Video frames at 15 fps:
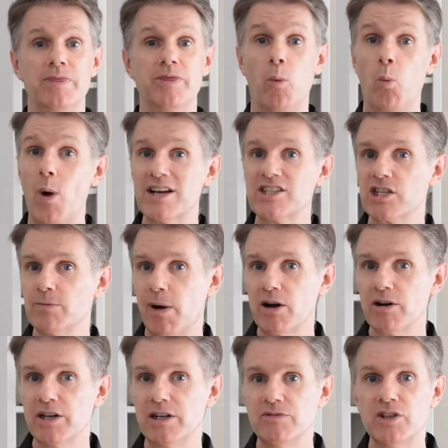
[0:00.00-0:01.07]
The West
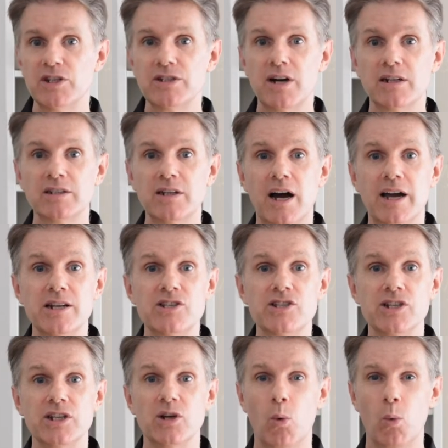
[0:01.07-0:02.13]
market of the Tang
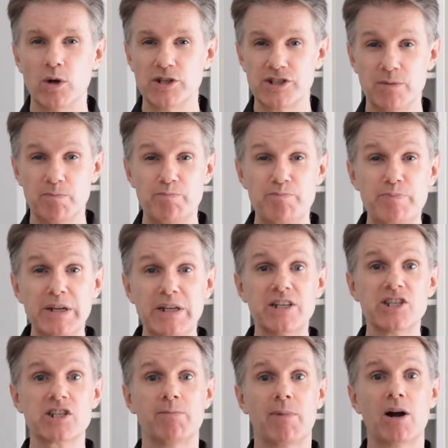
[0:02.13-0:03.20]
Dynasty was the
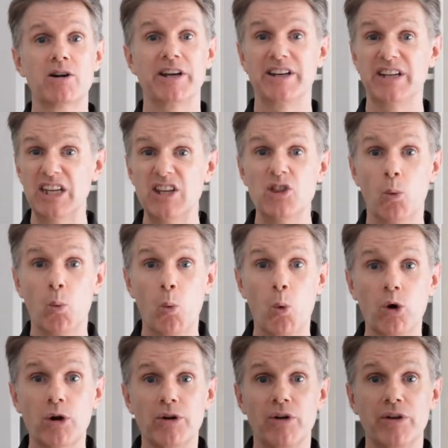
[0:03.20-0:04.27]
biggest market in the
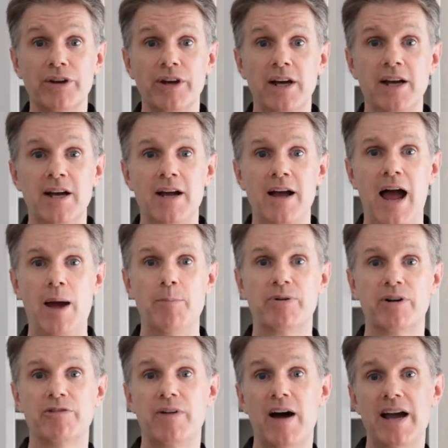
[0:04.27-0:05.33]
world and
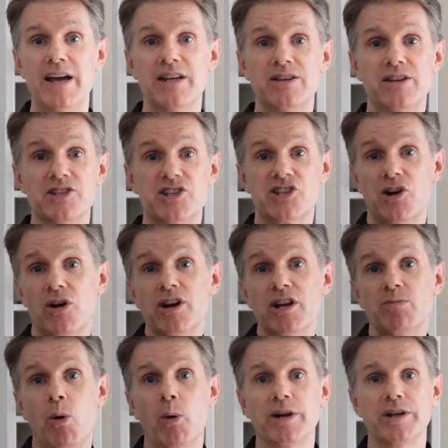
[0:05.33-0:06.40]
provided the
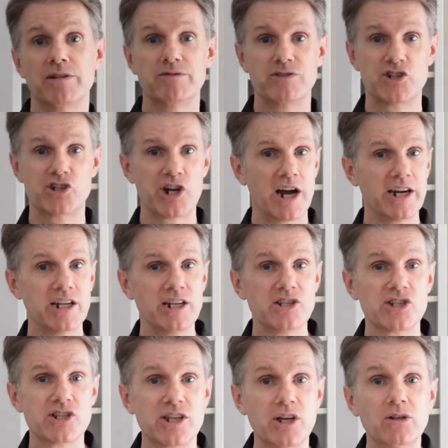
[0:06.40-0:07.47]
starting point of
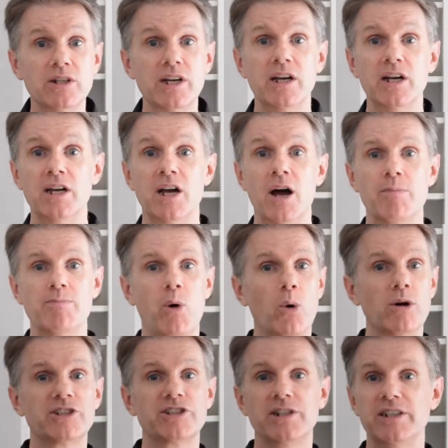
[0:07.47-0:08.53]
Chinese silk,
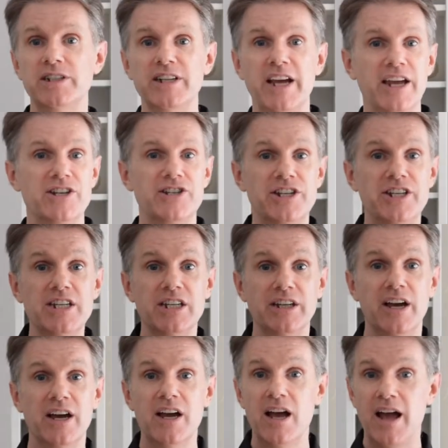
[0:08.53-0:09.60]
porcelain, and
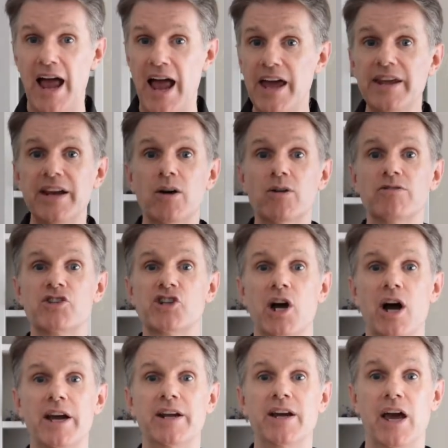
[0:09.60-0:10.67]
tea heading out of
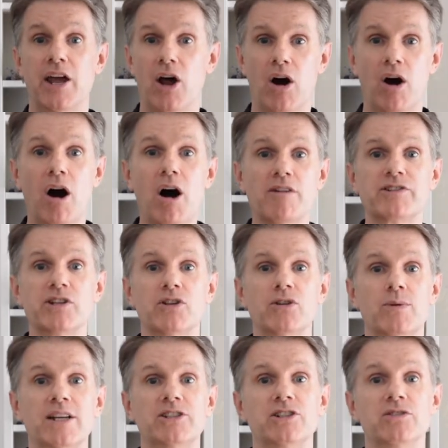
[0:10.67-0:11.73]
China and off to the
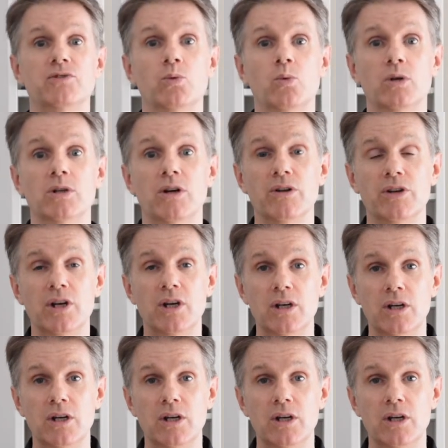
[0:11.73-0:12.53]
rest of the world.